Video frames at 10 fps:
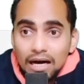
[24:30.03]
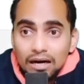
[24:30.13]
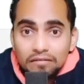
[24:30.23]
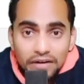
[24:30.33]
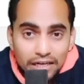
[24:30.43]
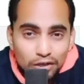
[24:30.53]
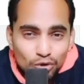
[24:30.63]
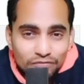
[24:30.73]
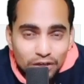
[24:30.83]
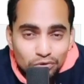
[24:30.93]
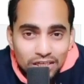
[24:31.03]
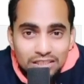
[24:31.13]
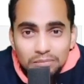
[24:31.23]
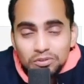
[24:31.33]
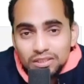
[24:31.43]
file not found
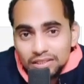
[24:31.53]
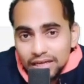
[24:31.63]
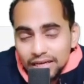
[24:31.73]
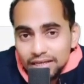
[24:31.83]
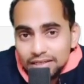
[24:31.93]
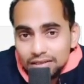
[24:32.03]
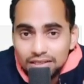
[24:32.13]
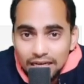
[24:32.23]
exception, error